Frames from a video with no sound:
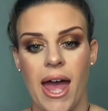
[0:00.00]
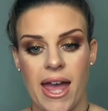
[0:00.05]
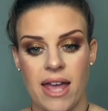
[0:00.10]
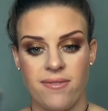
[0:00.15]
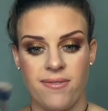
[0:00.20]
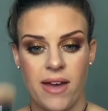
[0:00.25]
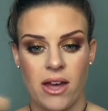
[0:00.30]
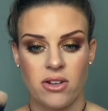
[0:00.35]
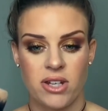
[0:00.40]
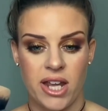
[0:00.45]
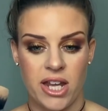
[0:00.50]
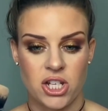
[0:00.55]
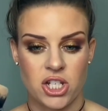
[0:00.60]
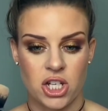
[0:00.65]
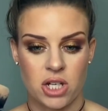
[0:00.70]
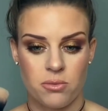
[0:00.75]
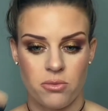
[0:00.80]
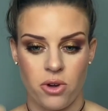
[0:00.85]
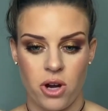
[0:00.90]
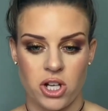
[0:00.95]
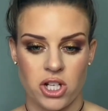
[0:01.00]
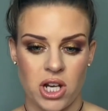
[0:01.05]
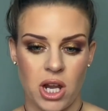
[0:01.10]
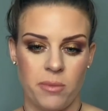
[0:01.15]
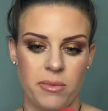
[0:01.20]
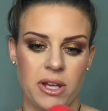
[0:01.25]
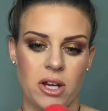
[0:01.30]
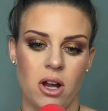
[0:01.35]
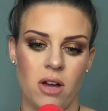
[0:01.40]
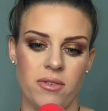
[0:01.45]
a foundation brush. I
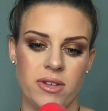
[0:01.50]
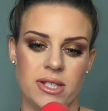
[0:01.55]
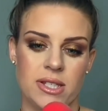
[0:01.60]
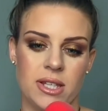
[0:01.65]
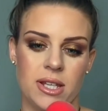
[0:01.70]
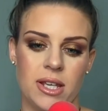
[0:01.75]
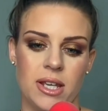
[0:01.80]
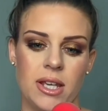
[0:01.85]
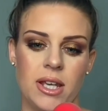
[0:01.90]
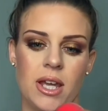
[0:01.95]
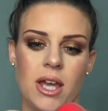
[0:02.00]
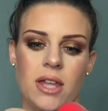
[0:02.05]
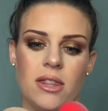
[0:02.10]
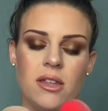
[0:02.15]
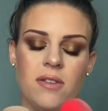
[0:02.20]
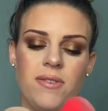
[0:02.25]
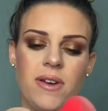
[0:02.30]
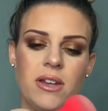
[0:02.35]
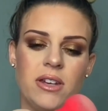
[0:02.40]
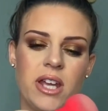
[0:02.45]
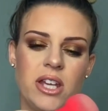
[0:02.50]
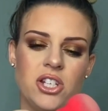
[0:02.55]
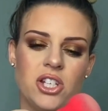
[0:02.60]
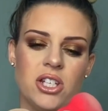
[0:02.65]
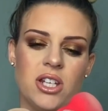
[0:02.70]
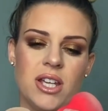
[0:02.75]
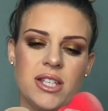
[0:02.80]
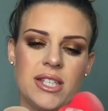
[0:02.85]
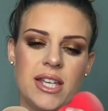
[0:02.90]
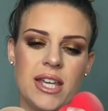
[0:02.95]
mean, obviously the
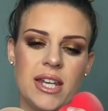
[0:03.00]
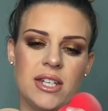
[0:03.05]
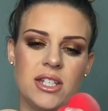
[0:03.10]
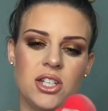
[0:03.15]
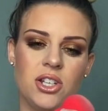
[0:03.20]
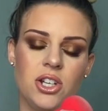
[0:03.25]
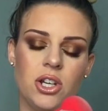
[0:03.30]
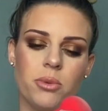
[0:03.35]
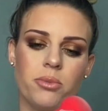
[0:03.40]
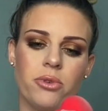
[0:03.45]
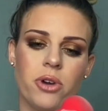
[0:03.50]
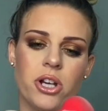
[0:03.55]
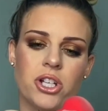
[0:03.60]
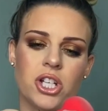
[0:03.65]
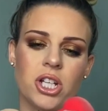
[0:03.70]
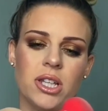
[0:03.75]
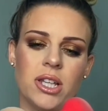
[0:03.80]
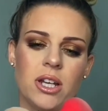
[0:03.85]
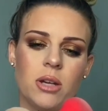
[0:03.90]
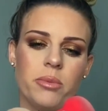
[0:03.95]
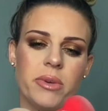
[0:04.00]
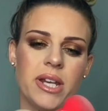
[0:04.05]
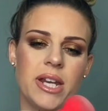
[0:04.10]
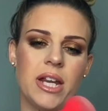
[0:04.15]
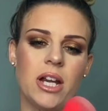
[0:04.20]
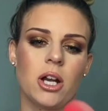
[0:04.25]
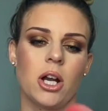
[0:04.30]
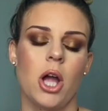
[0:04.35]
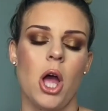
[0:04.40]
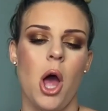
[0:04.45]
foundation does get into your brush a little bit
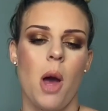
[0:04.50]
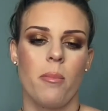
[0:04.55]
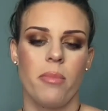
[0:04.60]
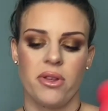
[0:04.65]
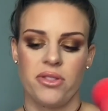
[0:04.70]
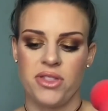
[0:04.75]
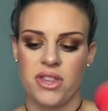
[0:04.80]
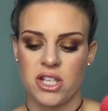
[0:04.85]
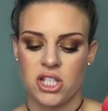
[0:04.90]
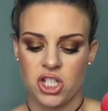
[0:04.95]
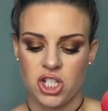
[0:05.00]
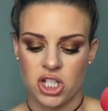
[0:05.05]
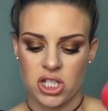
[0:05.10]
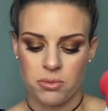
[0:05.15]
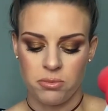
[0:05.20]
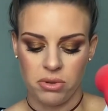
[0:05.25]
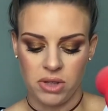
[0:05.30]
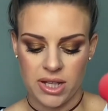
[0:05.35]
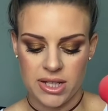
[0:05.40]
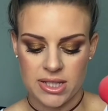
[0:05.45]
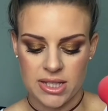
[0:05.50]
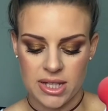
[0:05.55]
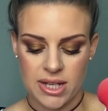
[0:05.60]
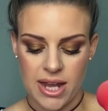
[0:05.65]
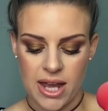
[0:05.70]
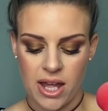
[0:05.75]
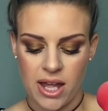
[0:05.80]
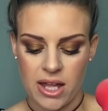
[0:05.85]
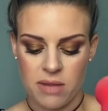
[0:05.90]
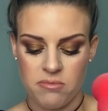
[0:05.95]
here, but this just blends it
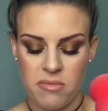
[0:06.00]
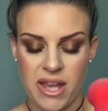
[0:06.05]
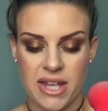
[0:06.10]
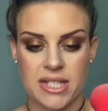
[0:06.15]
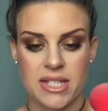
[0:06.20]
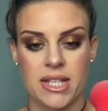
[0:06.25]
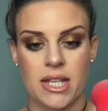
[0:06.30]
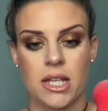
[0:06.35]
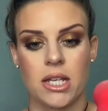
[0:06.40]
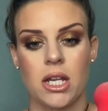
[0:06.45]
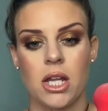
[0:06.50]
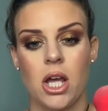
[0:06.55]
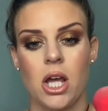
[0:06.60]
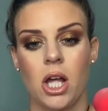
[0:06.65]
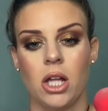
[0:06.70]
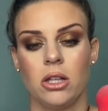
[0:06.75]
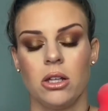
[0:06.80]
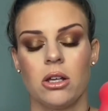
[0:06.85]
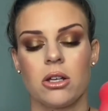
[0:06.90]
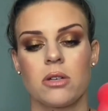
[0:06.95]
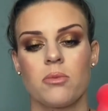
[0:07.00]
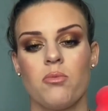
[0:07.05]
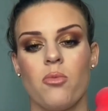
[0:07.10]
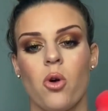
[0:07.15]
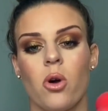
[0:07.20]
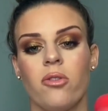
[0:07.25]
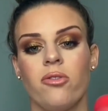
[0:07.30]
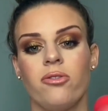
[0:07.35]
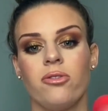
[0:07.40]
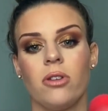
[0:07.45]
out and makes it look
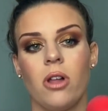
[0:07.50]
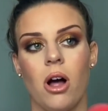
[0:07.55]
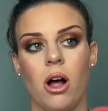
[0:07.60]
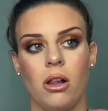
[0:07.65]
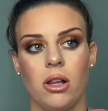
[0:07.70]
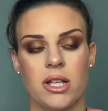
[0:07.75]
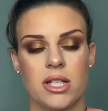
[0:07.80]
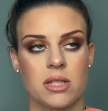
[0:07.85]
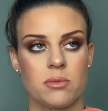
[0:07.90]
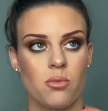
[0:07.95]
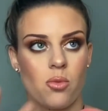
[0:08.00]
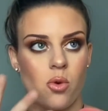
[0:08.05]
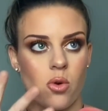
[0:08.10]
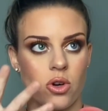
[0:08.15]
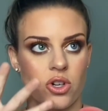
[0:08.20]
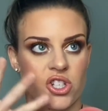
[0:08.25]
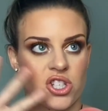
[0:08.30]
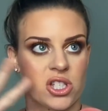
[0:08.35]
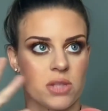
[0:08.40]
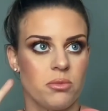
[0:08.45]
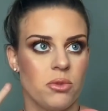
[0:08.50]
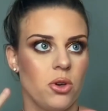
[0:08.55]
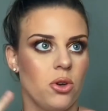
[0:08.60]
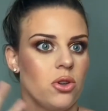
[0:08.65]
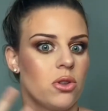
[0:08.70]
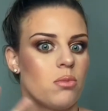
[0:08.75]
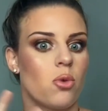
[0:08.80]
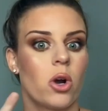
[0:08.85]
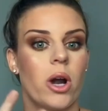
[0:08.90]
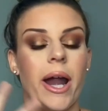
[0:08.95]
more flawless, more
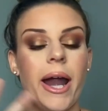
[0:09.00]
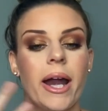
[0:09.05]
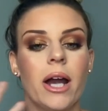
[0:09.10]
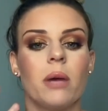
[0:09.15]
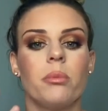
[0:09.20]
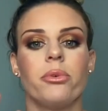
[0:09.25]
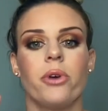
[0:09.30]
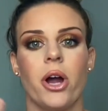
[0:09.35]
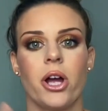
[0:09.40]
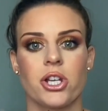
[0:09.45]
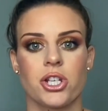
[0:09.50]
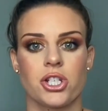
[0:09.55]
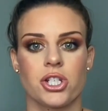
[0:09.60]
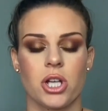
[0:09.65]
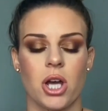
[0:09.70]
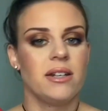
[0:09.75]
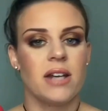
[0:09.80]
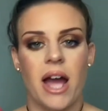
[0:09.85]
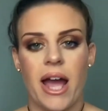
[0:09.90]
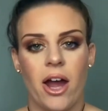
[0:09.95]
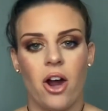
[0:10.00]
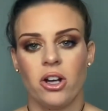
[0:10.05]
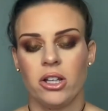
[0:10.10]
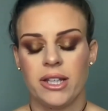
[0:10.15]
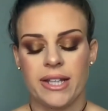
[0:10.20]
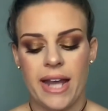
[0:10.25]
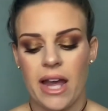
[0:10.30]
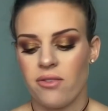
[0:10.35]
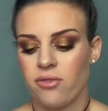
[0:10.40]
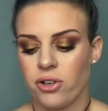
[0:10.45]
smooth, more airbrushed. I
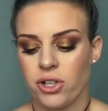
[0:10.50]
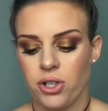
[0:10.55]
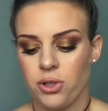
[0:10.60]
hardly ever